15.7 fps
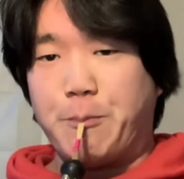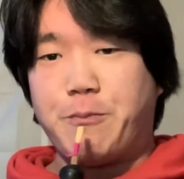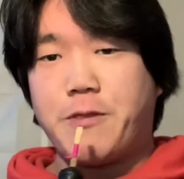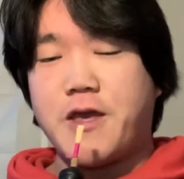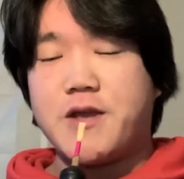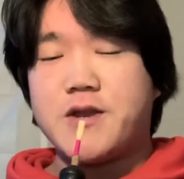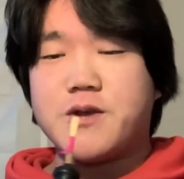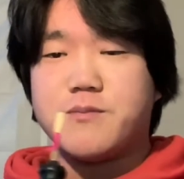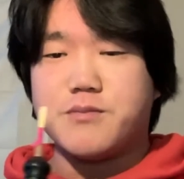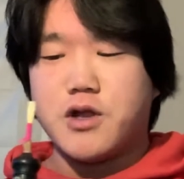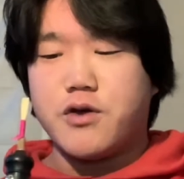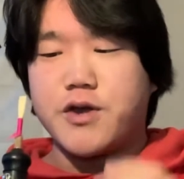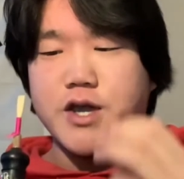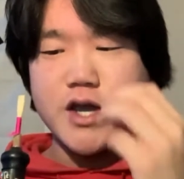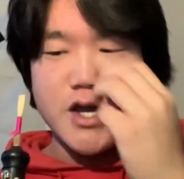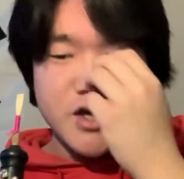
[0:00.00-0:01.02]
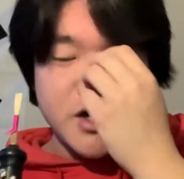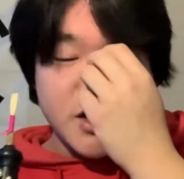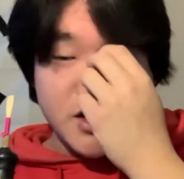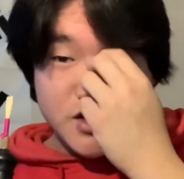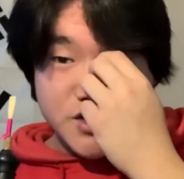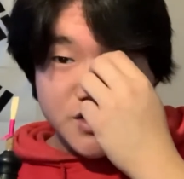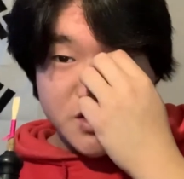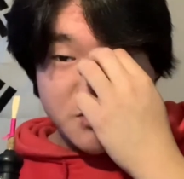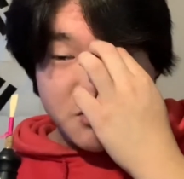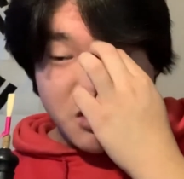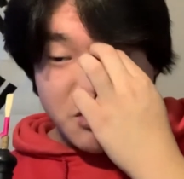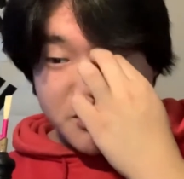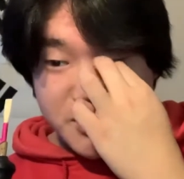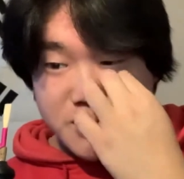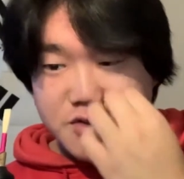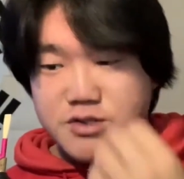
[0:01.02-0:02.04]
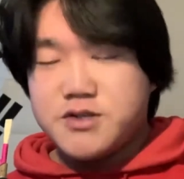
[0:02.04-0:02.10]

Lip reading: end up blowing on in just a moment.